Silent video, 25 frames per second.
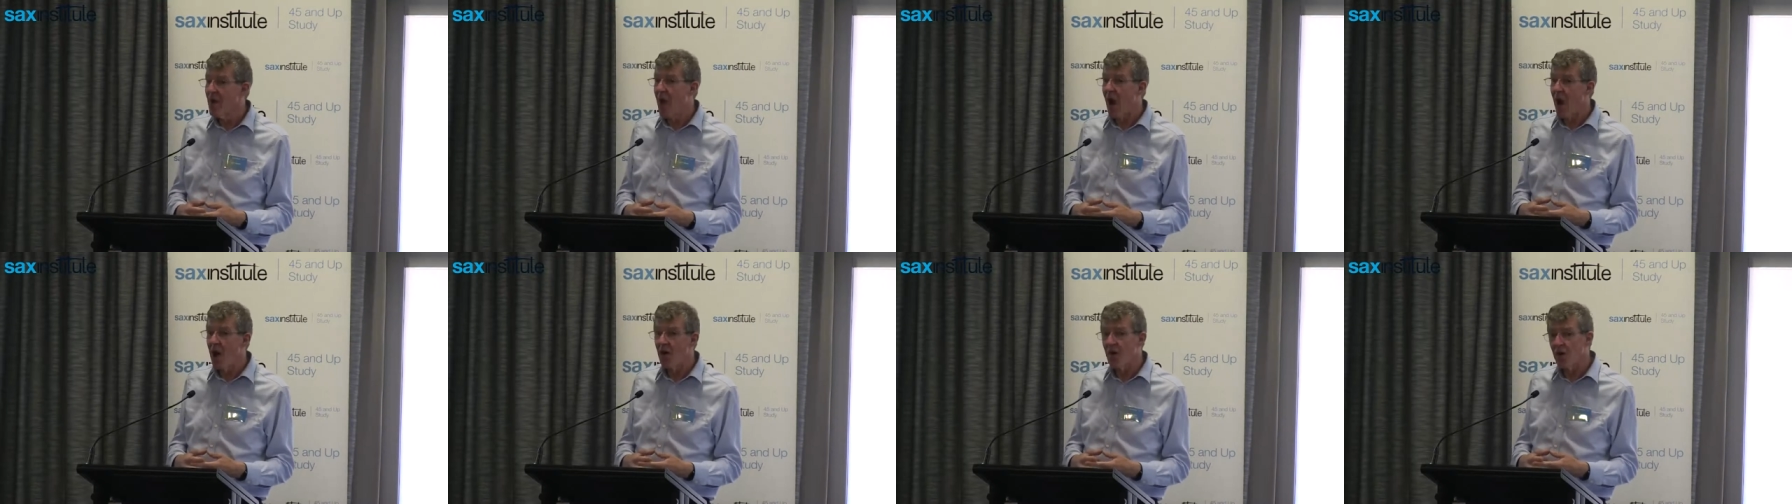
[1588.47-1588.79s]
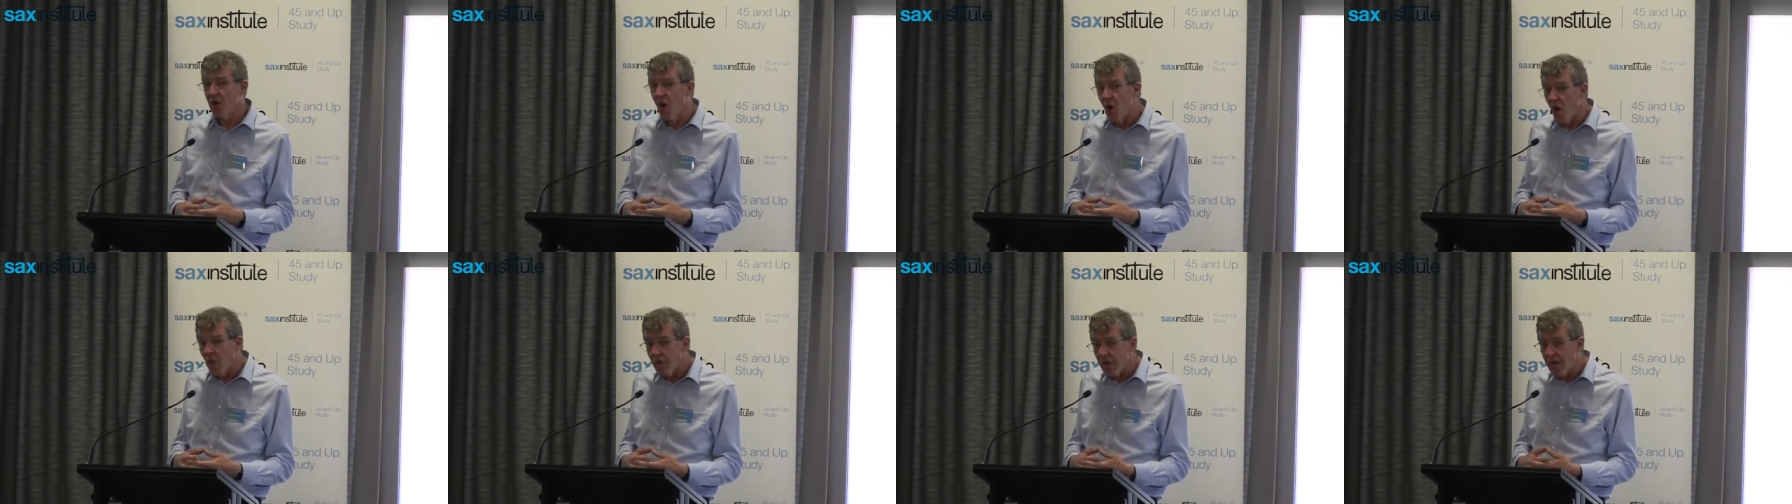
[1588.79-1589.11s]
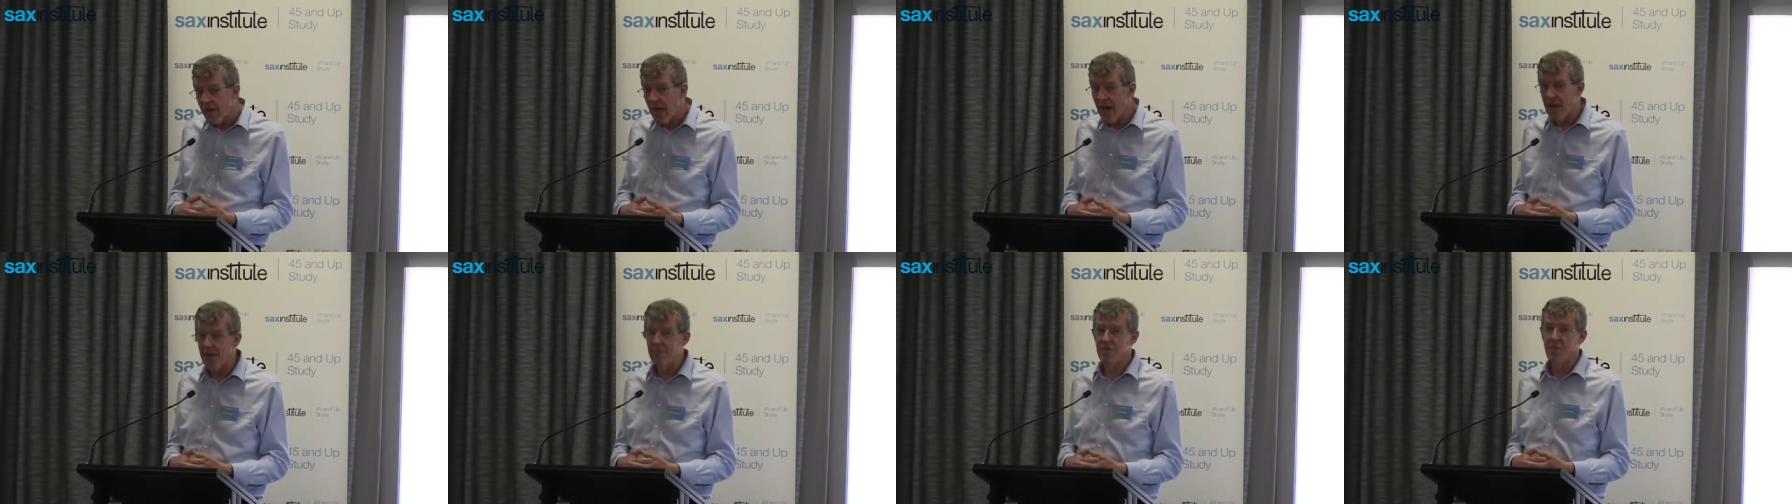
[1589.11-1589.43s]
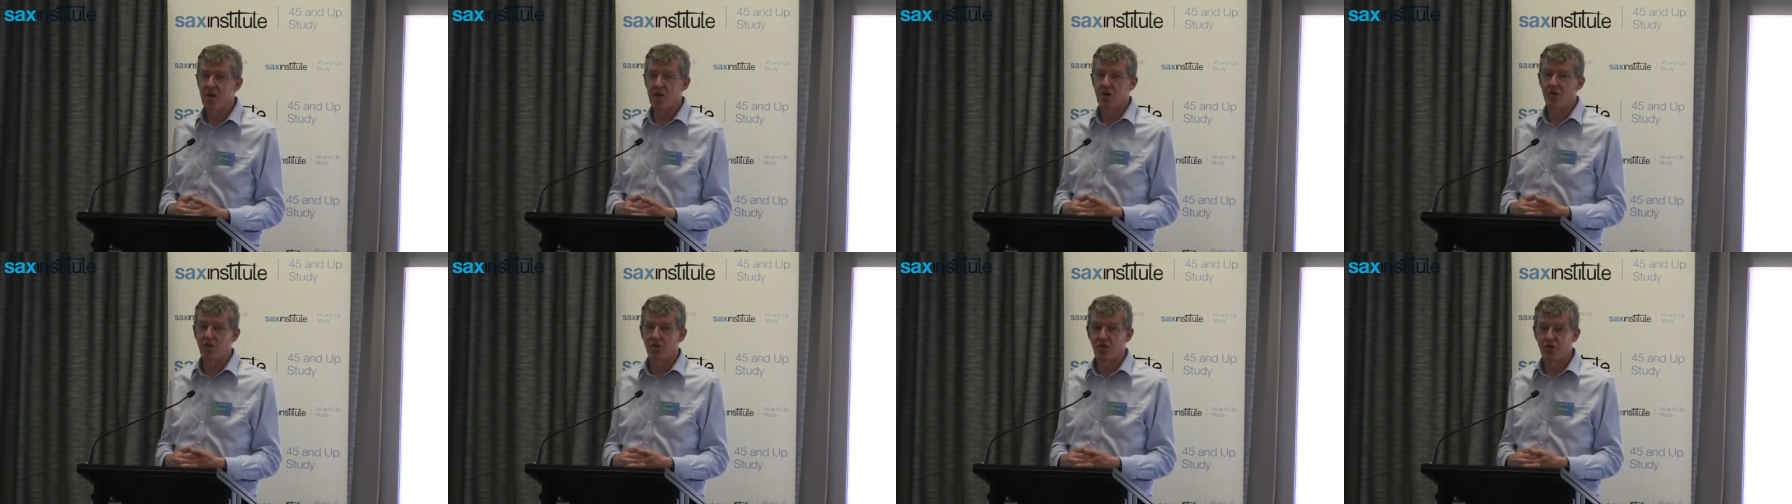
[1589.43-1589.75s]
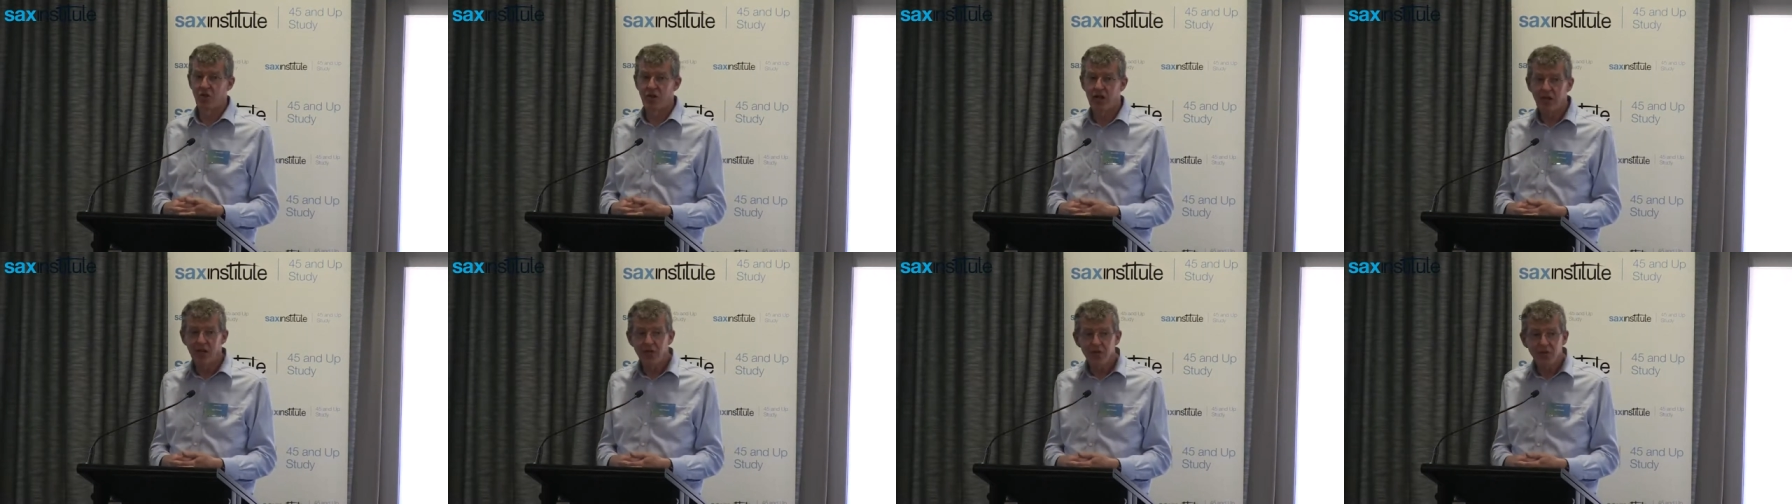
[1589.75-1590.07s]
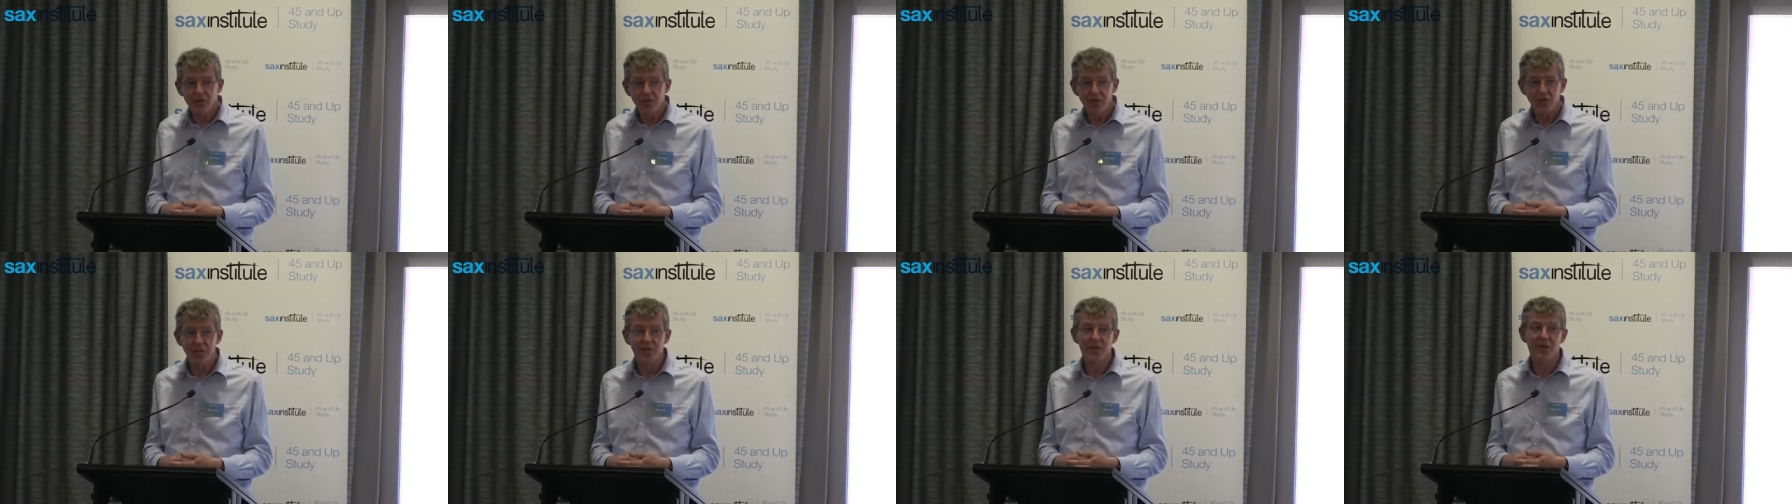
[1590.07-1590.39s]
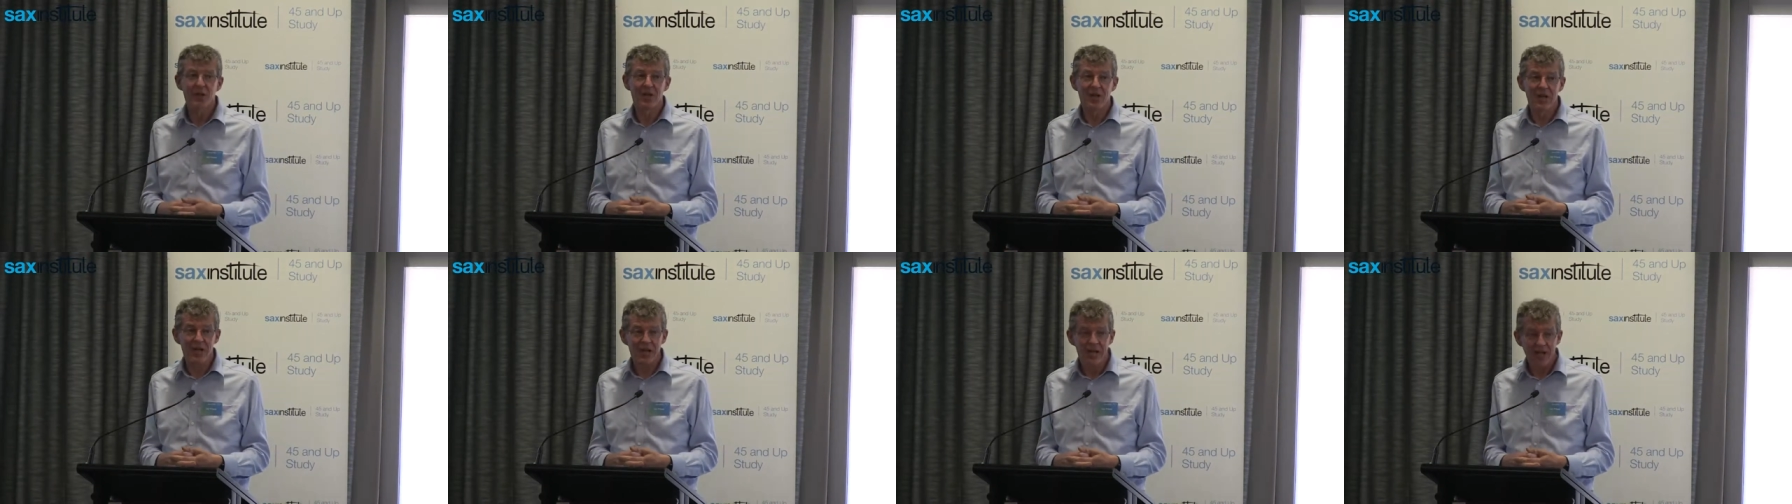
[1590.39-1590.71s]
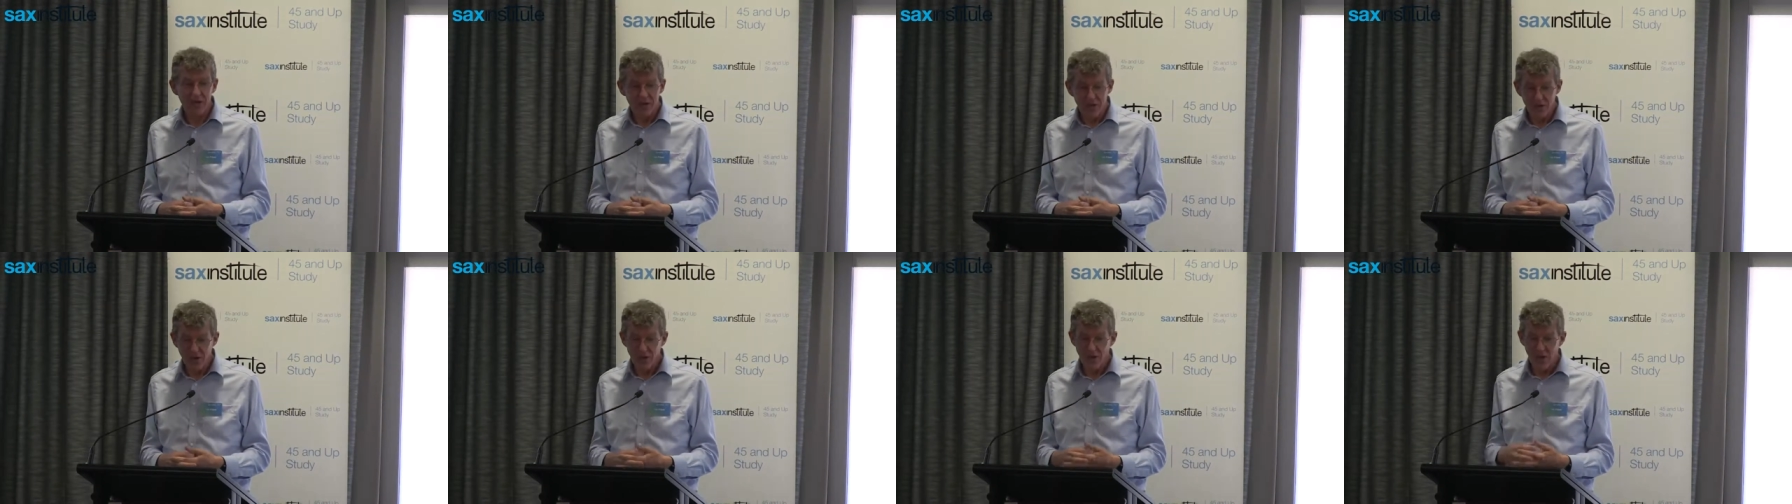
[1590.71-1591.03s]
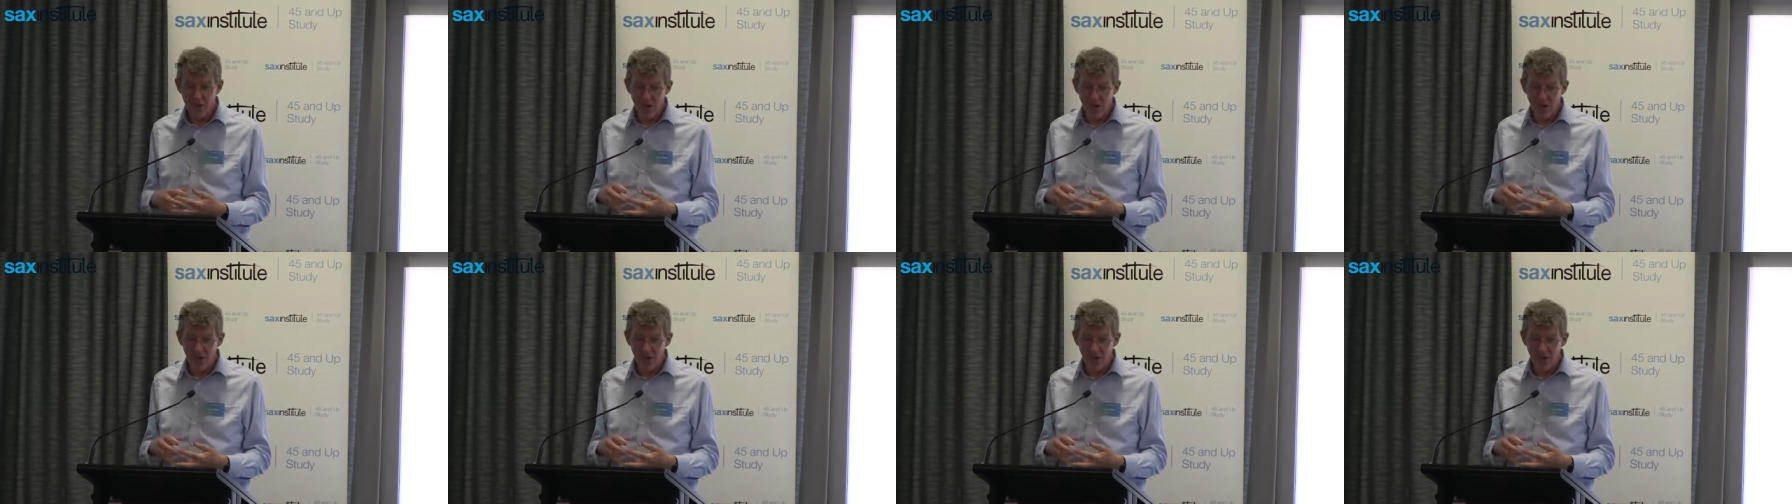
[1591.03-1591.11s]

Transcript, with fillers: are not that much changed from the days